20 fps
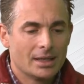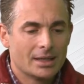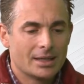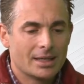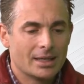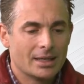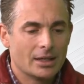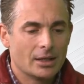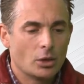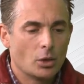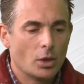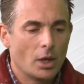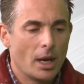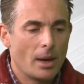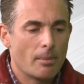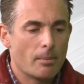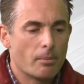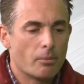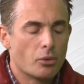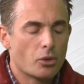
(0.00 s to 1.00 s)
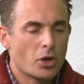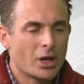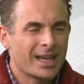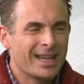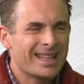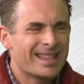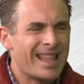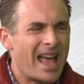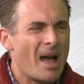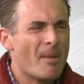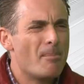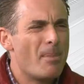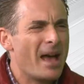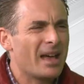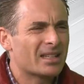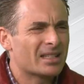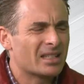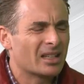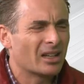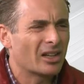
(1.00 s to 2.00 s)
to uh, bring in that
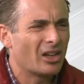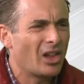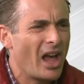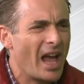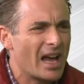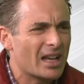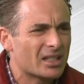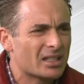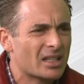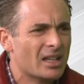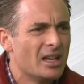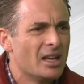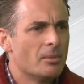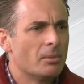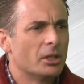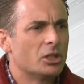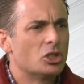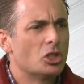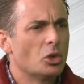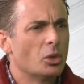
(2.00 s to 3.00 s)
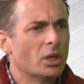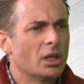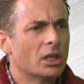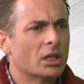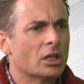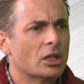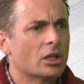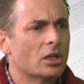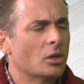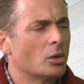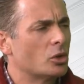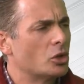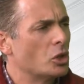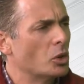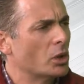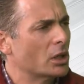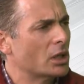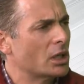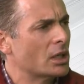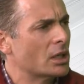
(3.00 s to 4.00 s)
best in class, but do it in, a,
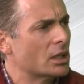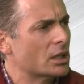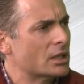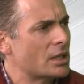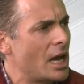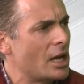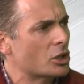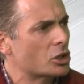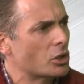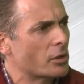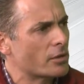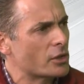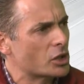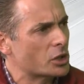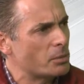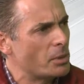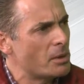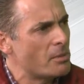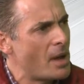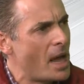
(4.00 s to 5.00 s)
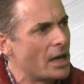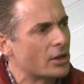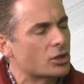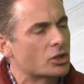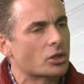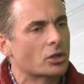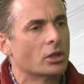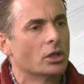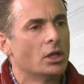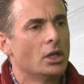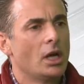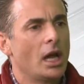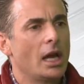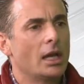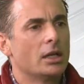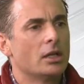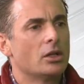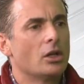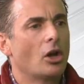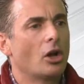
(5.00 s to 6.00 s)
do it in the touch of the spin master
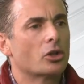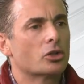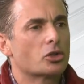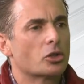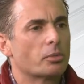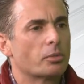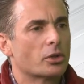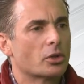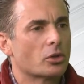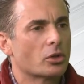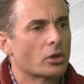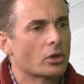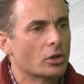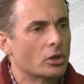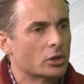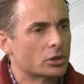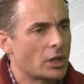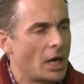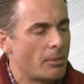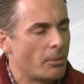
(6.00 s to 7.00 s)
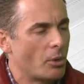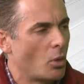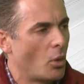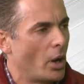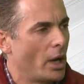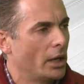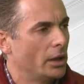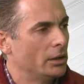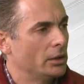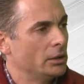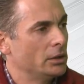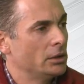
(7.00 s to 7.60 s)
and in the entrepreneurial type of way.